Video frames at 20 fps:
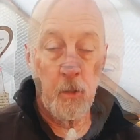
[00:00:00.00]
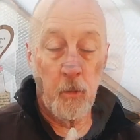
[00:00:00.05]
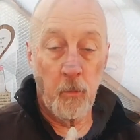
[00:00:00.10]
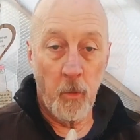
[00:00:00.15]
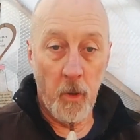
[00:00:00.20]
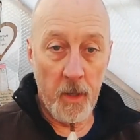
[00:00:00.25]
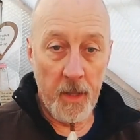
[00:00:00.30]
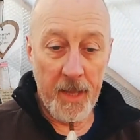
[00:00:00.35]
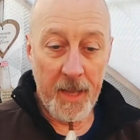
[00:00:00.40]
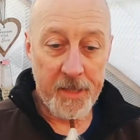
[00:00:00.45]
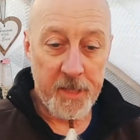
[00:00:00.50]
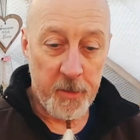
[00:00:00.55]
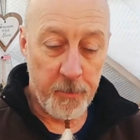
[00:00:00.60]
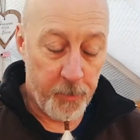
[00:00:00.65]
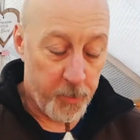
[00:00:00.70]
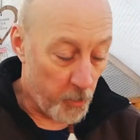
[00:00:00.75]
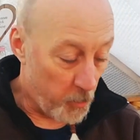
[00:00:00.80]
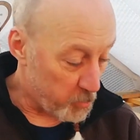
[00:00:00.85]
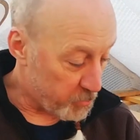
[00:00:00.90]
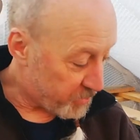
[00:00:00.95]
Well, I had to
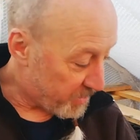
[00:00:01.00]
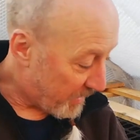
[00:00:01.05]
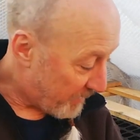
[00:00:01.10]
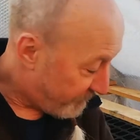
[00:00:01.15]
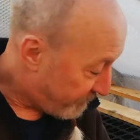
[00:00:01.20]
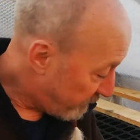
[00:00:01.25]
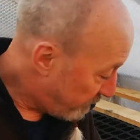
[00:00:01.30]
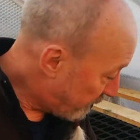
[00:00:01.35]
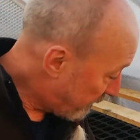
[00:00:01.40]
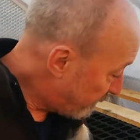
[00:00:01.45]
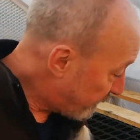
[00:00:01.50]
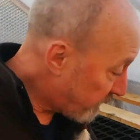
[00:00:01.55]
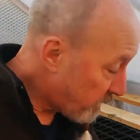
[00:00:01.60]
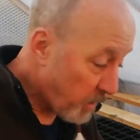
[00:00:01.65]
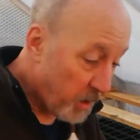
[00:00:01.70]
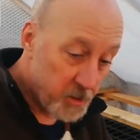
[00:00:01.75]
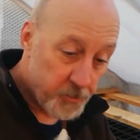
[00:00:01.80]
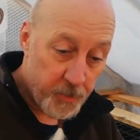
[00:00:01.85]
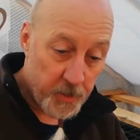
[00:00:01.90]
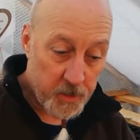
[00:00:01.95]
pause there for a moment,
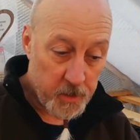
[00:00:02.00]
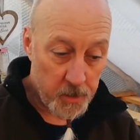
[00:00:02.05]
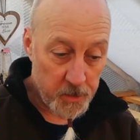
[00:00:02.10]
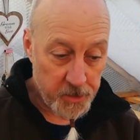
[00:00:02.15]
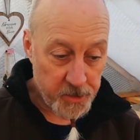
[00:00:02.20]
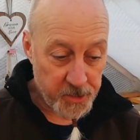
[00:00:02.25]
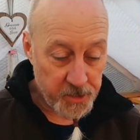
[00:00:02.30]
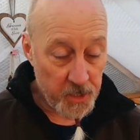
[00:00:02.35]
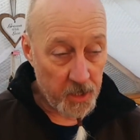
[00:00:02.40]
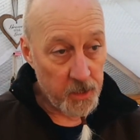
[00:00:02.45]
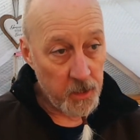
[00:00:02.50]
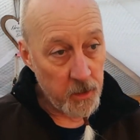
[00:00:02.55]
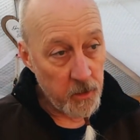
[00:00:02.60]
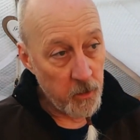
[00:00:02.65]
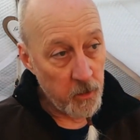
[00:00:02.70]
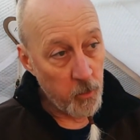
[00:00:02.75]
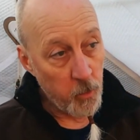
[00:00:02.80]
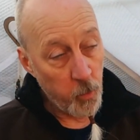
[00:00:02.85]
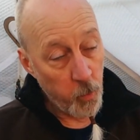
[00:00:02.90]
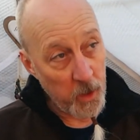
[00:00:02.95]
guys, because
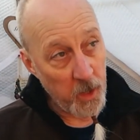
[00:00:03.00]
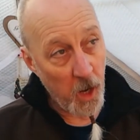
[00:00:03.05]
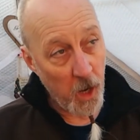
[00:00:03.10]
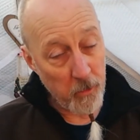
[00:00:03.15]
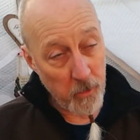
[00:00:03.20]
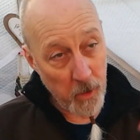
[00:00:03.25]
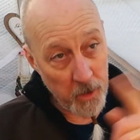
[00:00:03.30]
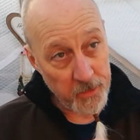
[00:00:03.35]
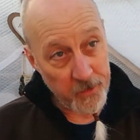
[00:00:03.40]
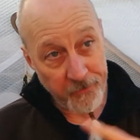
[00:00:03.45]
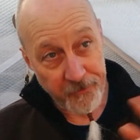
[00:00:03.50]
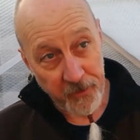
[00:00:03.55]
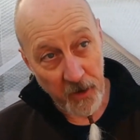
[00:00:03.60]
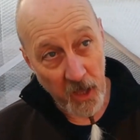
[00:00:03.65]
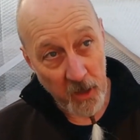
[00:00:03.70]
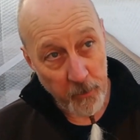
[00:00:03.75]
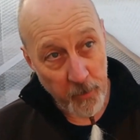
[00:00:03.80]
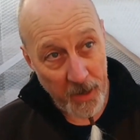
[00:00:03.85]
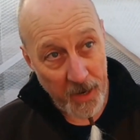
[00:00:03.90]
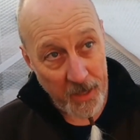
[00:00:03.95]
we are on the
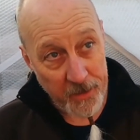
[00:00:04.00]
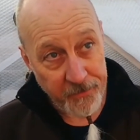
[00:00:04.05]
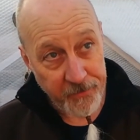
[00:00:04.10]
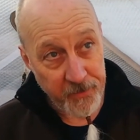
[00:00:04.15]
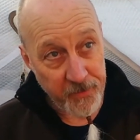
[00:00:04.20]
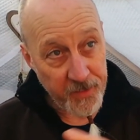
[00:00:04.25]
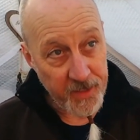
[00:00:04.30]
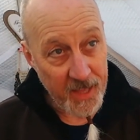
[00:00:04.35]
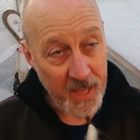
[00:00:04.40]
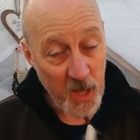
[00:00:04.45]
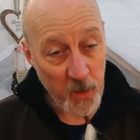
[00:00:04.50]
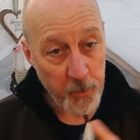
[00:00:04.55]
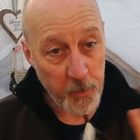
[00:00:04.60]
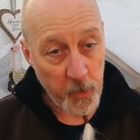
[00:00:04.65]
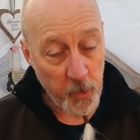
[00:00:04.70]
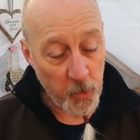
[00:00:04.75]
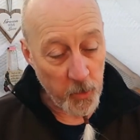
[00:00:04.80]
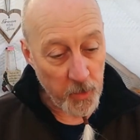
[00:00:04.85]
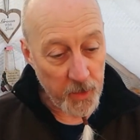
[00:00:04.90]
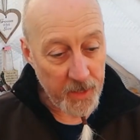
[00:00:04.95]
flight path for the
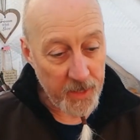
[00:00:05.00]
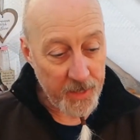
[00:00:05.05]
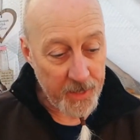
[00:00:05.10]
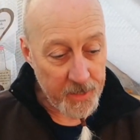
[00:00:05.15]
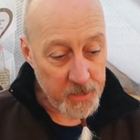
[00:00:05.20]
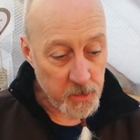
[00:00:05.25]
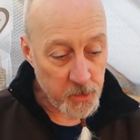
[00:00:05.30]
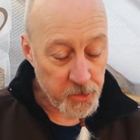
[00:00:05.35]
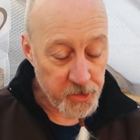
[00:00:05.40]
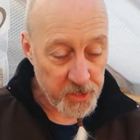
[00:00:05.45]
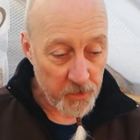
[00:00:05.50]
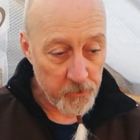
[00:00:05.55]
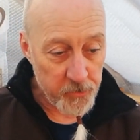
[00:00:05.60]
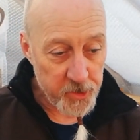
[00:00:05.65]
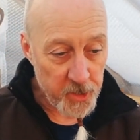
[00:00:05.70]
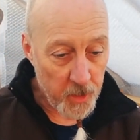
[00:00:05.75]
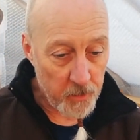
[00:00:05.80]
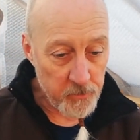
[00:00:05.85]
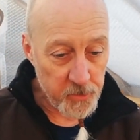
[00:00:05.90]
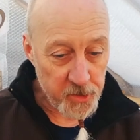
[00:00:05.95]
airport, and
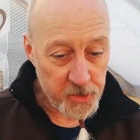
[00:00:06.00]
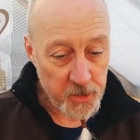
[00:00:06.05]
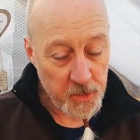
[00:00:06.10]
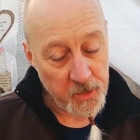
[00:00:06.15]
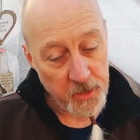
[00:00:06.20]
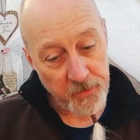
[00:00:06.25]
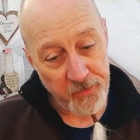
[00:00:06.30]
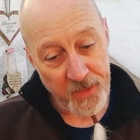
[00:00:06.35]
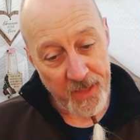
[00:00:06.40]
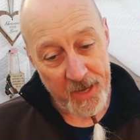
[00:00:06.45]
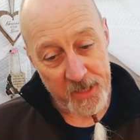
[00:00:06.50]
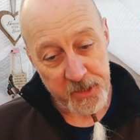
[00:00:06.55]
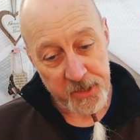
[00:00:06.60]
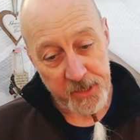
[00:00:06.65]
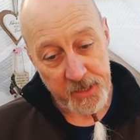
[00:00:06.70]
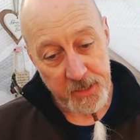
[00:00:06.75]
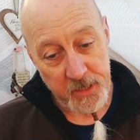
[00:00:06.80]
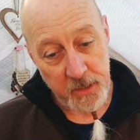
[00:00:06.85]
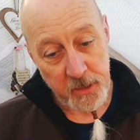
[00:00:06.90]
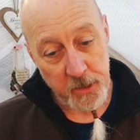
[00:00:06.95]
sometimes they
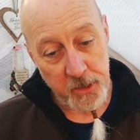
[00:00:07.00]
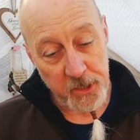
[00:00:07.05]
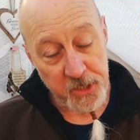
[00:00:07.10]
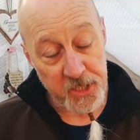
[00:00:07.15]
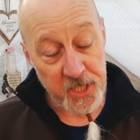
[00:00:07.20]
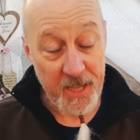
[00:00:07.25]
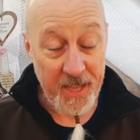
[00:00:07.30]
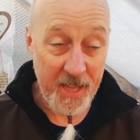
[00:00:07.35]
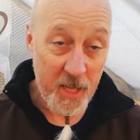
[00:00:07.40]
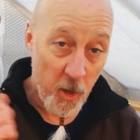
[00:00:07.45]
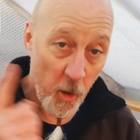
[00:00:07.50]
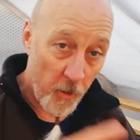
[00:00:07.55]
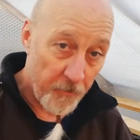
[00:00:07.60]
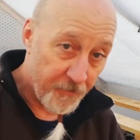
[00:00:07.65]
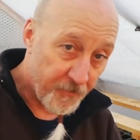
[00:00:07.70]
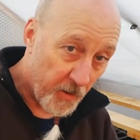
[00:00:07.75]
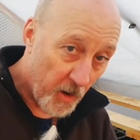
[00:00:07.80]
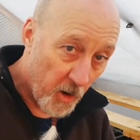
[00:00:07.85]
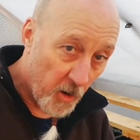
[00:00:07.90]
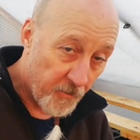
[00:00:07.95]
actually take
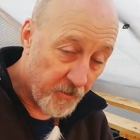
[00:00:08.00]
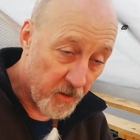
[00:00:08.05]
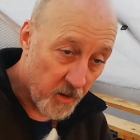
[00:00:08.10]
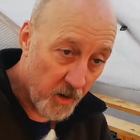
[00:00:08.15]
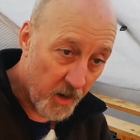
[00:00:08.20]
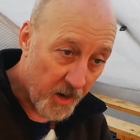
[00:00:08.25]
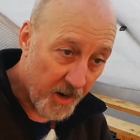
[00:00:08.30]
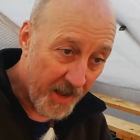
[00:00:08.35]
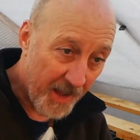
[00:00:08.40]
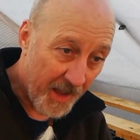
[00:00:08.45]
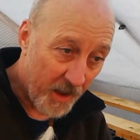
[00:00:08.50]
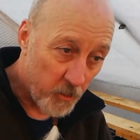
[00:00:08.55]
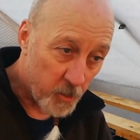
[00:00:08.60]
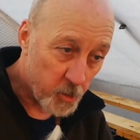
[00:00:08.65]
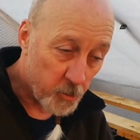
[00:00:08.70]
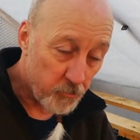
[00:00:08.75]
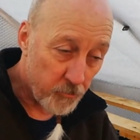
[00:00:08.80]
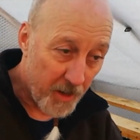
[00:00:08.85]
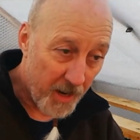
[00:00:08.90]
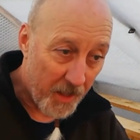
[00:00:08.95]
off over our
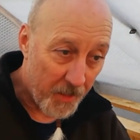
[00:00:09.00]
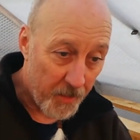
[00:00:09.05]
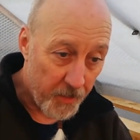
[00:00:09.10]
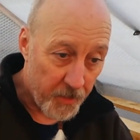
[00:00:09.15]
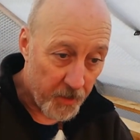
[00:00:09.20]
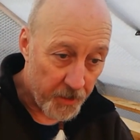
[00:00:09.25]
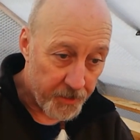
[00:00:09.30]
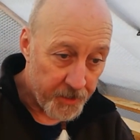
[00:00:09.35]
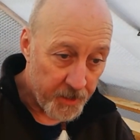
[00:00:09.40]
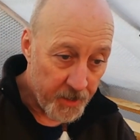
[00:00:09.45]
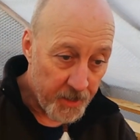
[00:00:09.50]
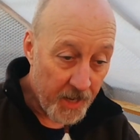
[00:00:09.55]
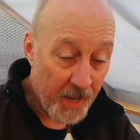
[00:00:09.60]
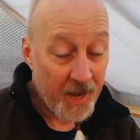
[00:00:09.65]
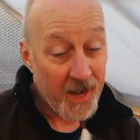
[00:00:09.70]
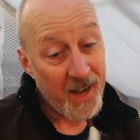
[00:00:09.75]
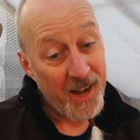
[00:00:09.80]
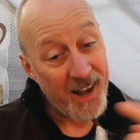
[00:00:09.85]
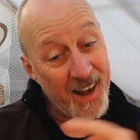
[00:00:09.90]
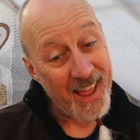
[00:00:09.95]
house rather than
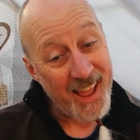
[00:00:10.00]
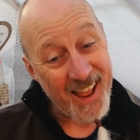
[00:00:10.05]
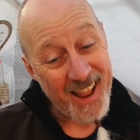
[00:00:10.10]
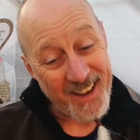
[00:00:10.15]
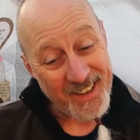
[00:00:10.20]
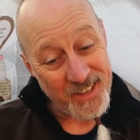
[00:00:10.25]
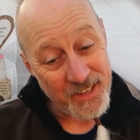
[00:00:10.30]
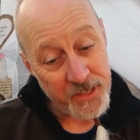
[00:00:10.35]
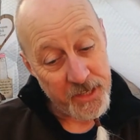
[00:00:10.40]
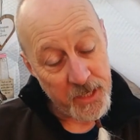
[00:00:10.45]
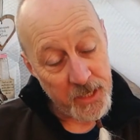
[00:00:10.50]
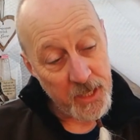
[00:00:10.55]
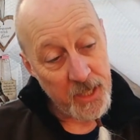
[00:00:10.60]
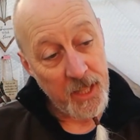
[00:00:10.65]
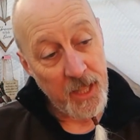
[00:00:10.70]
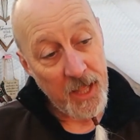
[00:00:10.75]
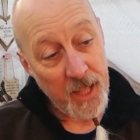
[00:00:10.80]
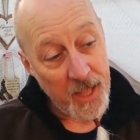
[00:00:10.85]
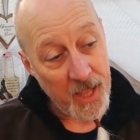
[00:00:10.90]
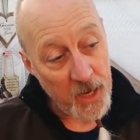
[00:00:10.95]
land.
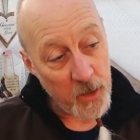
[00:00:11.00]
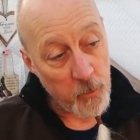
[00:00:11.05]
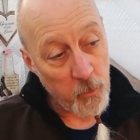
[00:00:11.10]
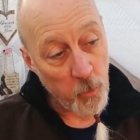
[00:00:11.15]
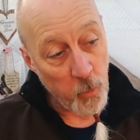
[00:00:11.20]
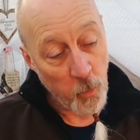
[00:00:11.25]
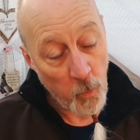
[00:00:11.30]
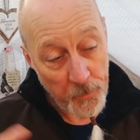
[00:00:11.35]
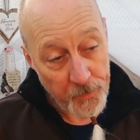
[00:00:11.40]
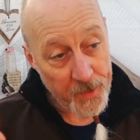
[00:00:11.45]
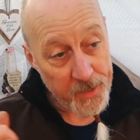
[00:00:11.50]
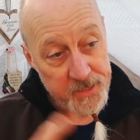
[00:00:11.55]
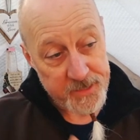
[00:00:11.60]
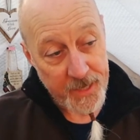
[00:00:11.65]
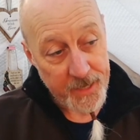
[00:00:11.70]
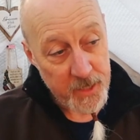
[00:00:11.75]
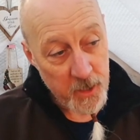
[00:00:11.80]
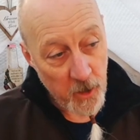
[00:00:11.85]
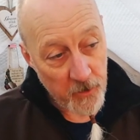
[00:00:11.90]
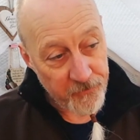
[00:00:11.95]
And when they
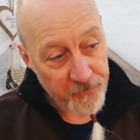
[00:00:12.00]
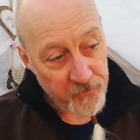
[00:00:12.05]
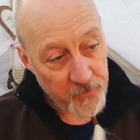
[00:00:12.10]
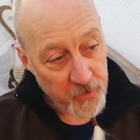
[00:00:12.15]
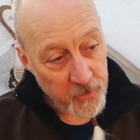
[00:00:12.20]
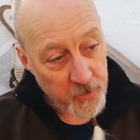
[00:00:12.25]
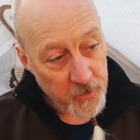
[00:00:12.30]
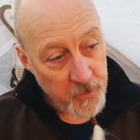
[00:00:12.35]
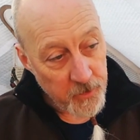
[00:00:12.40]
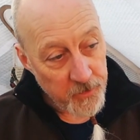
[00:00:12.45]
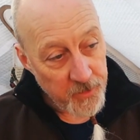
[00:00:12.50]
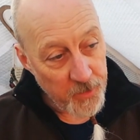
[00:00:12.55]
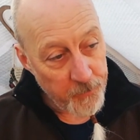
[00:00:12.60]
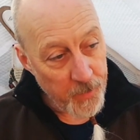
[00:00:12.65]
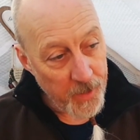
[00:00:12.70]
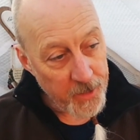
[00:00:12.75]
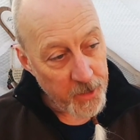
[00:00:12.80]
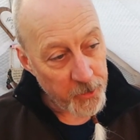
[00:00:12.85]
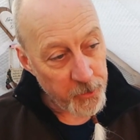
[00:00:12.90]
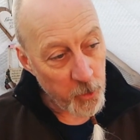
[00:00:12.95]
take off, they
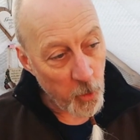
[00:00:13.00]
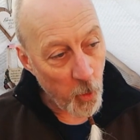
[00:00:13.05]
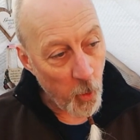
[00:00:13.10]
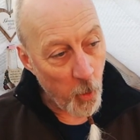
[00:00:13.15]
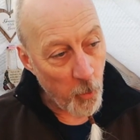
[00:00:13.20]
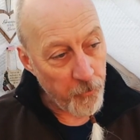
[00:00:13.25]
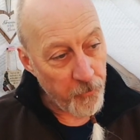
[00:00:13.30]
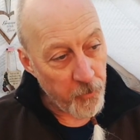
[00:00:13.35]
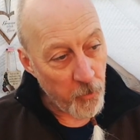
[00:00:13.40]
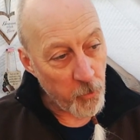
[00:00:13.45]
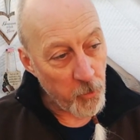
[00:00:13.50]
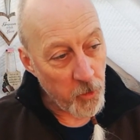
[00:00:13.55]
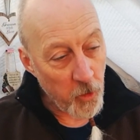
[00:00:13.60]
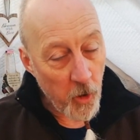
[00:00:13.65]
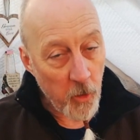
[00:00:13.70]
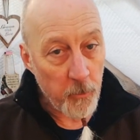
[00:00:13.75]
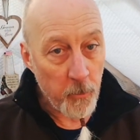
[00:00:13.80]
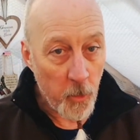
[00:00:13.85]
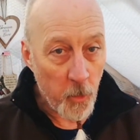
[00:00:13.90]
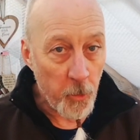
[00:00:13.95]
make an awful
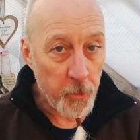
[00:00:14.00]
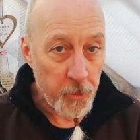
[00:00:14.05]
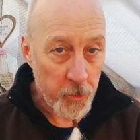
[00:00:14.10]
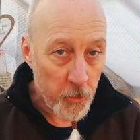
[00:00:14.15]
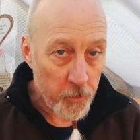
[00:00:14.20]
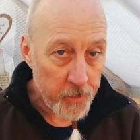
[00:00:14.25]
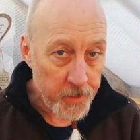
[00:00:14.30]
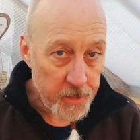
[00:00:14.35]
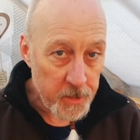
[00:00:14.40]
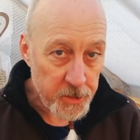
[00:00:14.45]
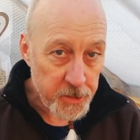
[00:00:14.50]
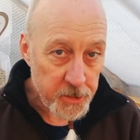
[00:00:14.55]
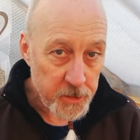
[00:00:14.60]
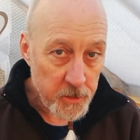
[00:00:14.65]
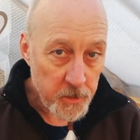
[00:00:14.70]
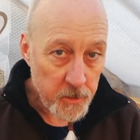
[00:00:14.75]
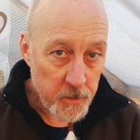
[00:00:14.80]
lot more noise